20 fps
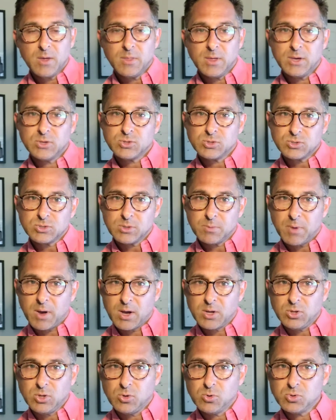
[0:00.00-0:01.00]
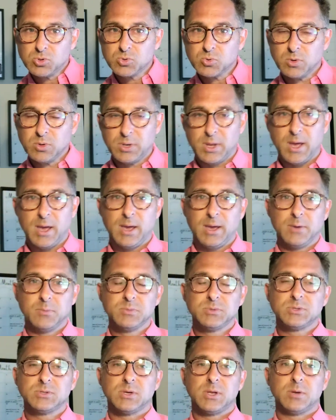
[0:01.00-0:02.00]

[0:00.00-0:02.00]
These are some unusual names,